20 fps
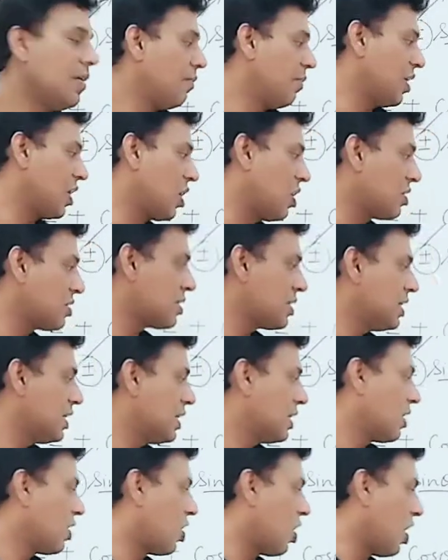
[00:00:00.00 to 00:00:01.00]
Because
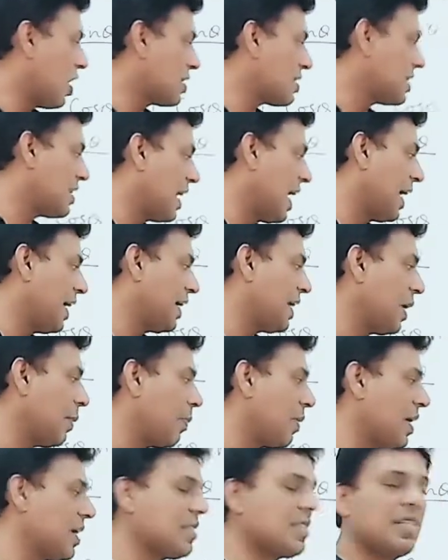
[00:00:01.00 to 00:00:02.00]
cos
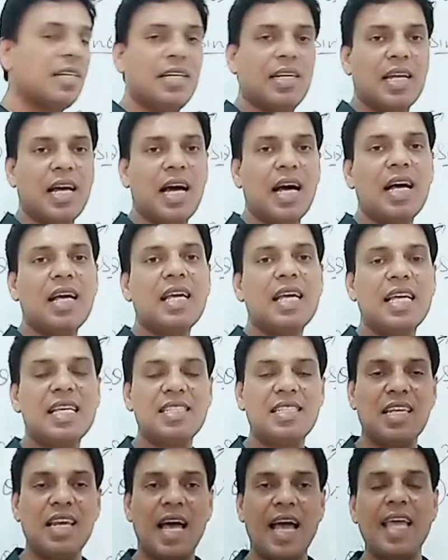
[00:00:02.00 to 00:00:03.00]
90 plus theta
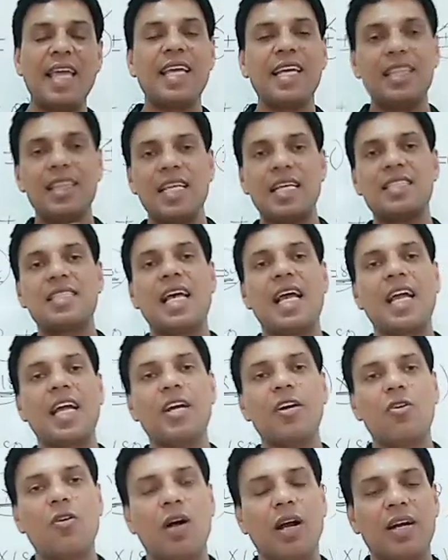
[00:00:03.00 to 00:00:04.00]
is lying in the
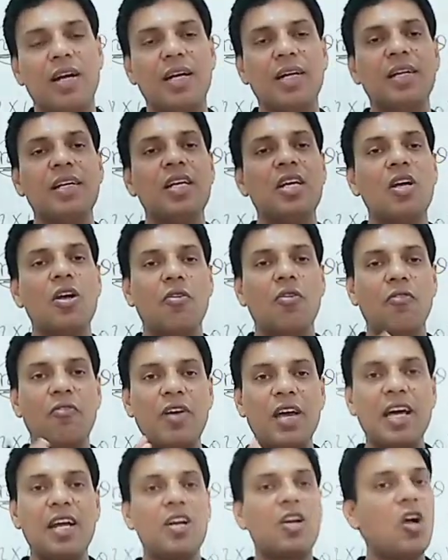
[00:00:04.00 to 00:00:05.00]
second quadrant
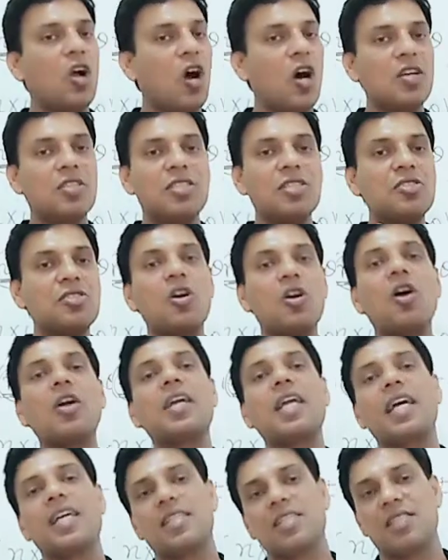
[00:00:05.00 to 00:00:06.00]
where cos is
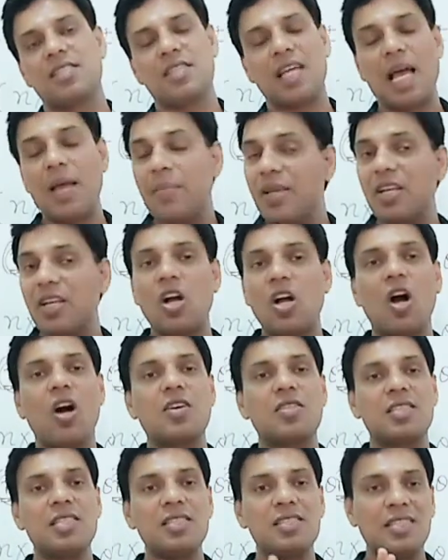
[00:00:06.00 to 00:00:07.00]
not exist. I mean
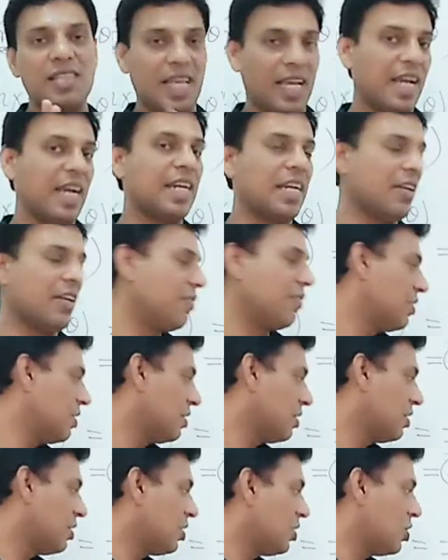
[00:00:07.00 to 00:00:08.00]
cos is negative.
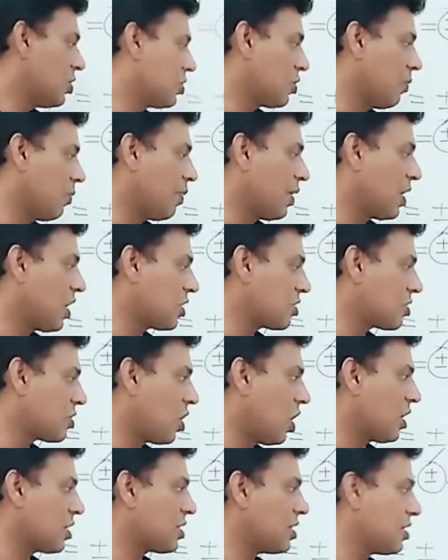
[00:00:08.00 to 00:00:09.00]
So because
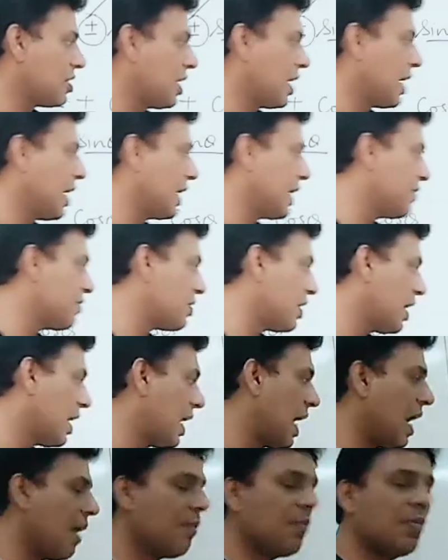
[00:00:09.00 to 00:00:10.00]
cos is negative, then
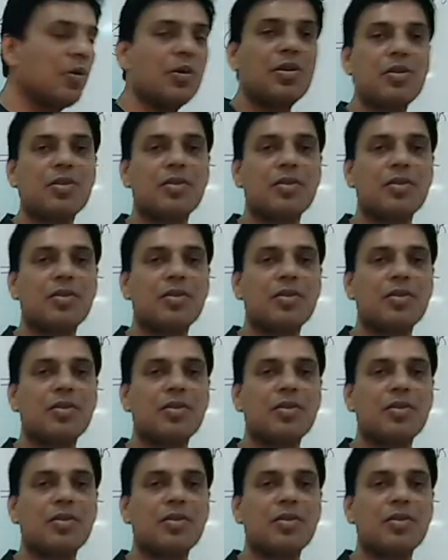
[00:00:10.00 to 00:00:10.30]
I have to.